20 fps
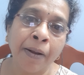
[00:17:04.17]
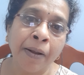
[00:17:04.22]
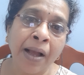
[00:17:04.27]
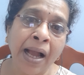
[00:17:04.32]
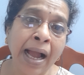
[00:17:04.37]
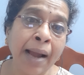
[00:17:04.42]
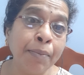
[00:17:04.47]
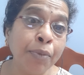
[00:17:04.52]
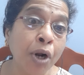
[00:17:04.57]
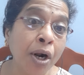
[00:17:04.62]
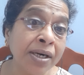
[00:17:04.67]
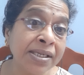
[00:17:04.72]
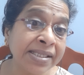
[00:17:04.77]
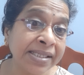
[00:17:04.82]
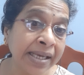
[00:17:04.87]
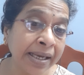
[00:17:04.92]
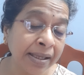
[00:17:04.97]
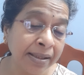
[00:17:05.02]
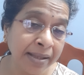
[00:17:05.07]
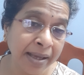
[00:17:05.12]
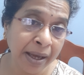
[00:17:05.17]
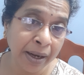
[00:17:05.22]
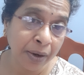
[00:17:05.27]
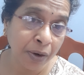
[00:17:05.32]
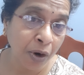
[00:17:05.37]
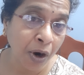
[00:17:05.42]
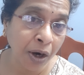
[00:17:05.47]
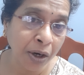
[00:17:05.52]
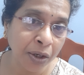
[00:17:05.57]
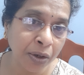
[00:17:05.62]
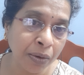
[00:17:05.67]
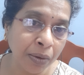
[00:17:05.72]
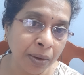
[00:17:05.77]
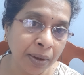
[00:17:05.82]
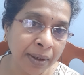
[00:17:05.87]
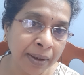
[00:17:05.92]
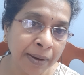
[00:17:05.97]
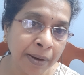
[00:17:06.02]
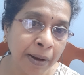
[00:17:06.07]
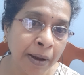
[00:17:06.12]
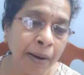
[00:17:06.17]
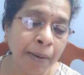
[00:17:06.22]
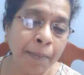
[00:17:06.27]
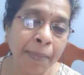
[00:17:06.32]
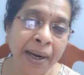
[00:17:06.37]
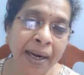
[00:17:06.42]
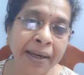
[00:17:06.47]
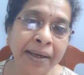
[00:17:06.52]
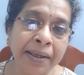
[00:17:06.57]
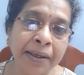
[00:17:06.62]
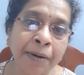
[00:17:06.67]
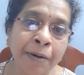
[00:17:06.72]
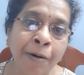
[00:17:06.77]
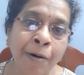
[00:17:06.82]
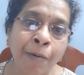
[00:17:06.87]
I'm not saying they are not good, but